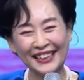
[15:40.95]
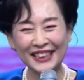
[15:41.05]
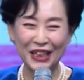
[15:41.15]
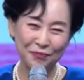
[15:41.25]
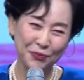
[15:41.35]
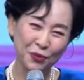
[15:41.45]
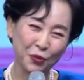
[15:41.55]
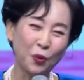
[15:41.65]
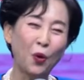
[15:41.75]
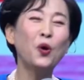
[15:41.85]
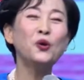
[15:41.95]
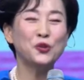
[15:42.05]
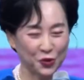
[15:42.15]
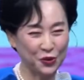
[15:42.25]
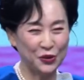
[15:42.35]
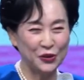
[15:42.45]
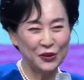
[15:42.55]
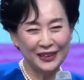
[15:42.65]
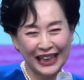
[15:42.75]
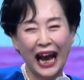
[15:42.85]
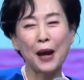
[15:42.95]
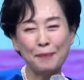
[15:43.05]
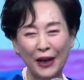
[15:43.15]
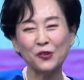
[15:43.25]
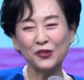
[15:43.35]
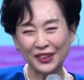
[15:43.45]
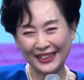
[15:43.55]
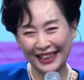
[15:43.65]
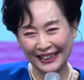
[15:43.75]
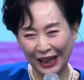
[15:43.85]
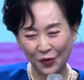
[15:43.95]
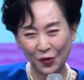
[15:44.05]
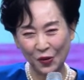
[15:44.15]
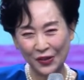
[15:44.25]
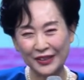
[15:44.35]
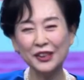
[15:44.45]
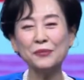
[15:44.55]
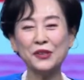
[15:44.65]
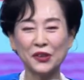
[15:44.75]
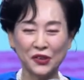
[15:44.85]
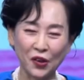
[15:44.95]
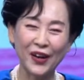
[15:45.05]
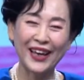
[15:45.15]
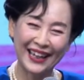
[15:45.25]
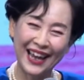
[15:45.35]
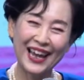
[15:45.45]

Thank you so much. I will change all my products to Atomy.